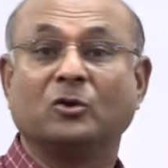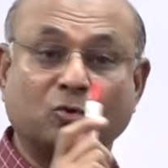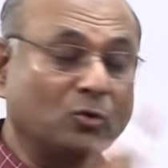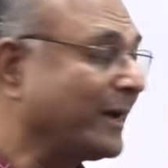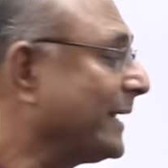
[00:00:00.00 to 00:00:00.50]

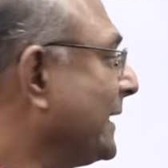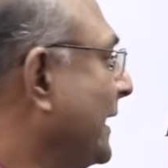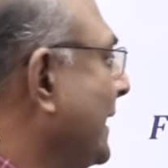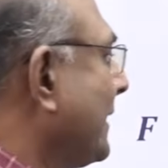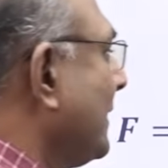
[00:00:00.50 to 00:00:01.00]

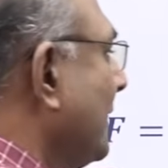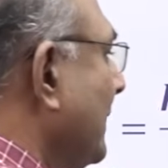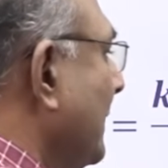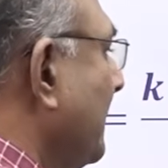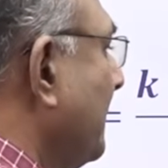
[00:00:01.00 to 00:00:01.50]
together
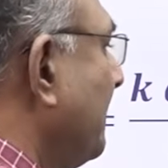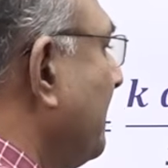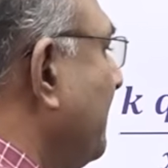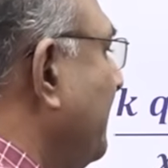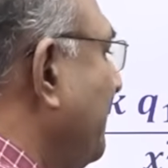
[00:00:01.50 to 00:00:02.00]

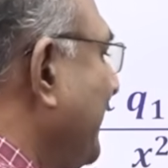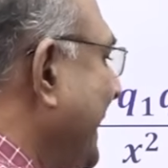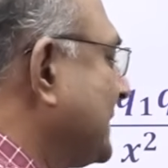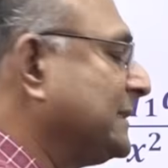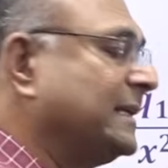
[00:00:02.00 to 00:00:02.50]

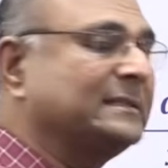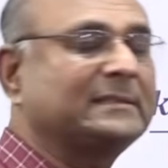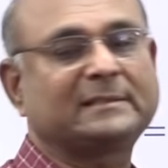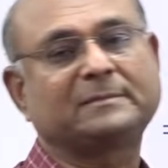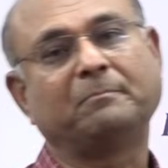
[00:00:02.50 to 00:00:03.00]
makes
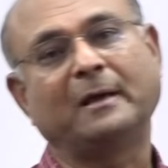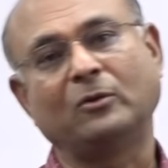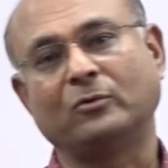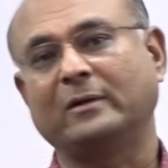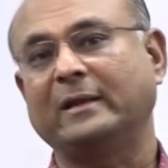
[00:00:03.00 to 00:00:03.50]
this
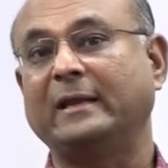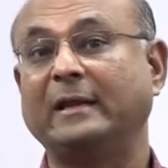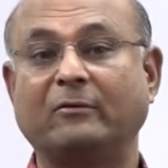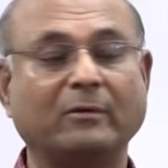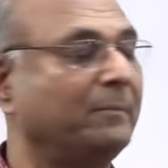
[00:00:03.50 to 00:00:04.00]
balloon in
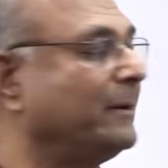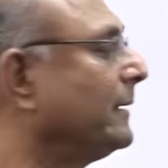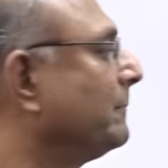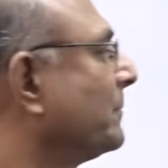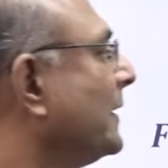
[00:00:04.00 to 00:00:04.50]

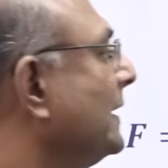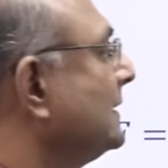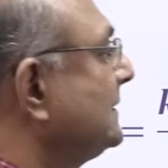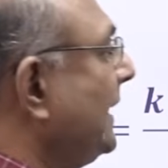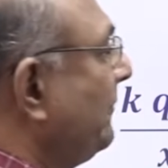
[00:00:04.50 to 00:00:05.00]
equilibrium.
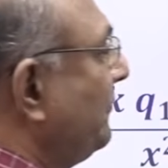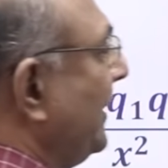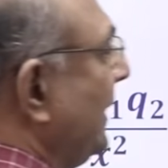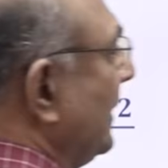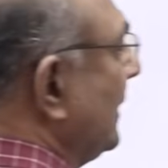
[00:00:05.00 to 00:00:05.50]
Same way,